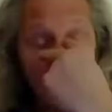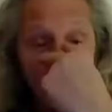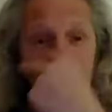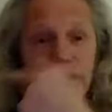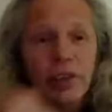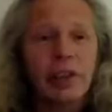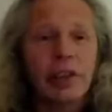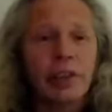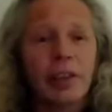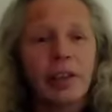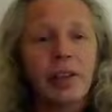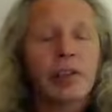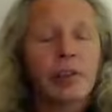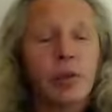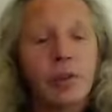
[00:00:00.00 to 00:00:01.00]
I've seen.
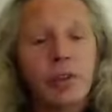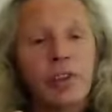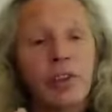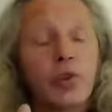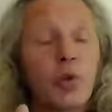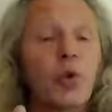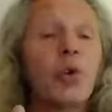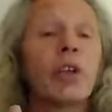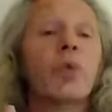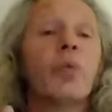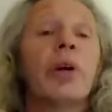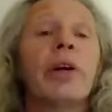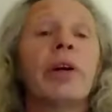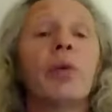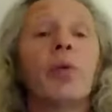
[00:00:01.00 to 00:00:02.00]
And so I did a drawing of
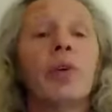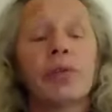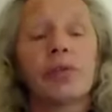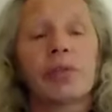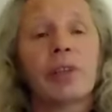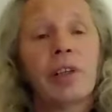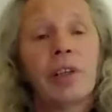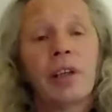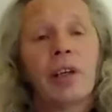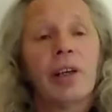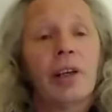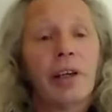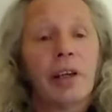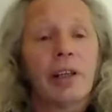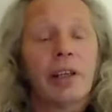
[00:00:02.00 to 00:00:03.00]
where it was.
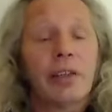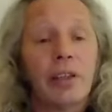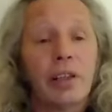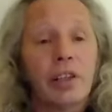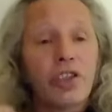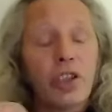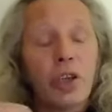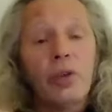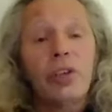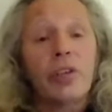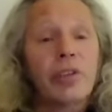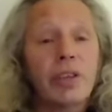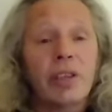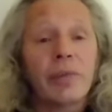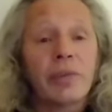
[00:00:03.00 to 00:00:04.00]
And I'd shown it
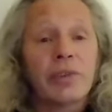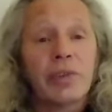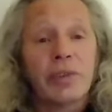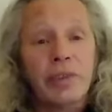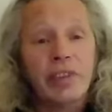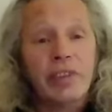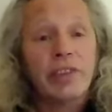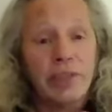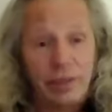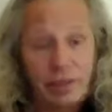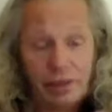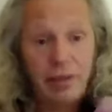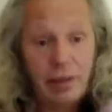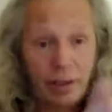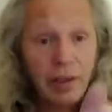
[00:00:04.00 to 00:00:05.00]
to him. I said, this
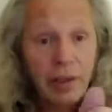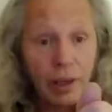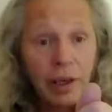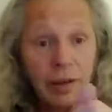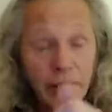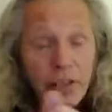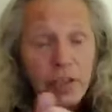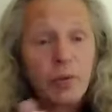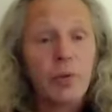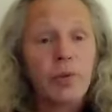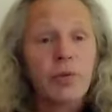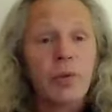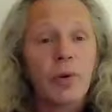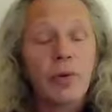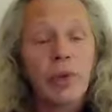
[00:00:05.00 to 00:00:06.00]
is what's
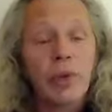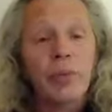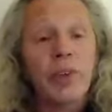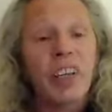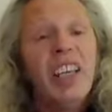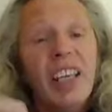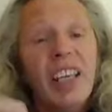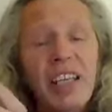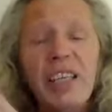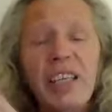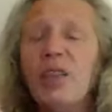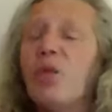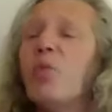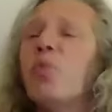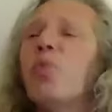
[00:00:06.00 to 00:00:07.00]
wrong with him. And
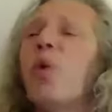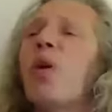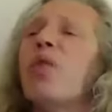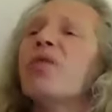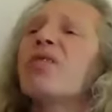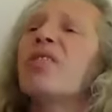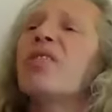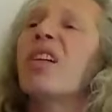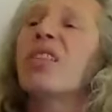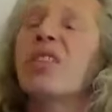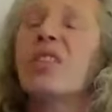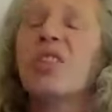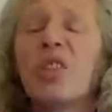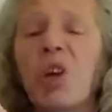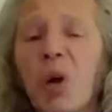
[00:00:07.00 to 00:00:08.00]
he was
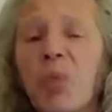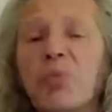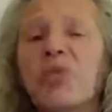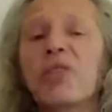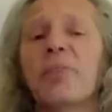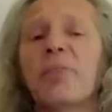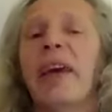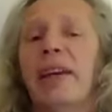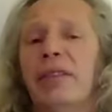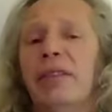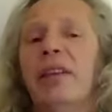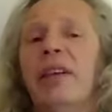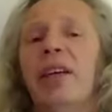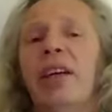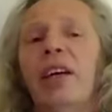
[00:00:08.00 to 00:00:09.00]
gobsmacked
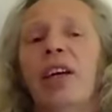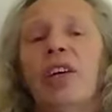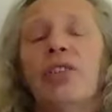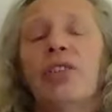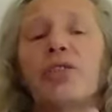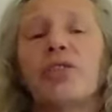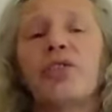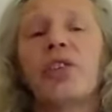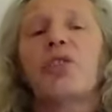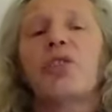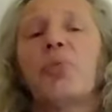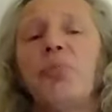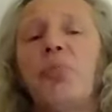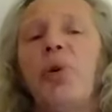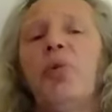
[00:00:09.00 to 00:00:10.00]
to such
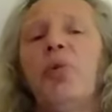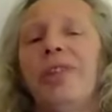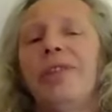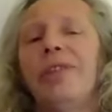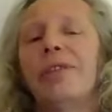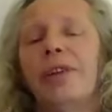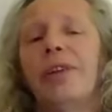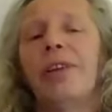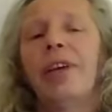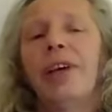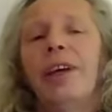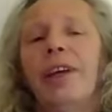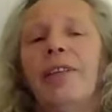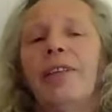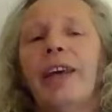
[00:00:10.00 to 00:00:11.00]
a point
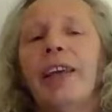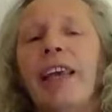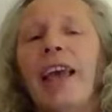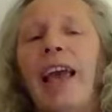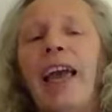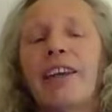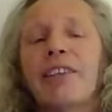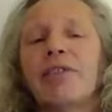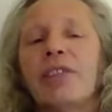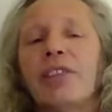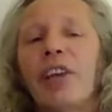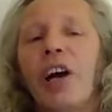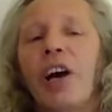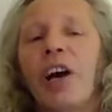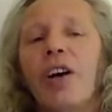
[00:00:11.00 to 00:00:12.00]
that he
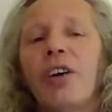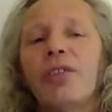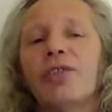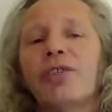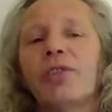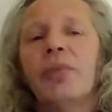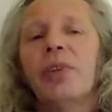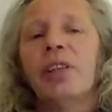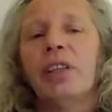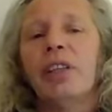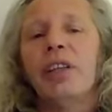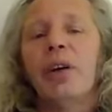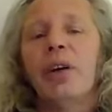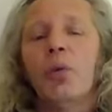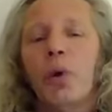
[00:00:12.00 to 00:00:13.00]
actually asked
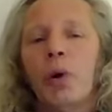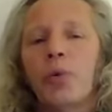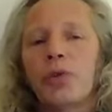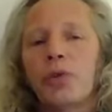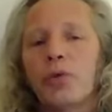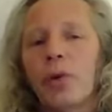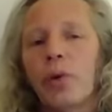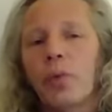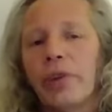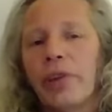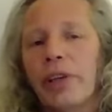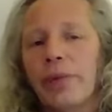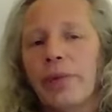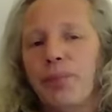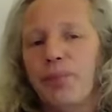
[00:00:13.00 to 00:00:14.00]
me what was wrong with
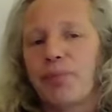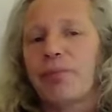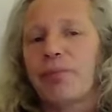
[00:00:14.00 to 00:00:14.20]
him.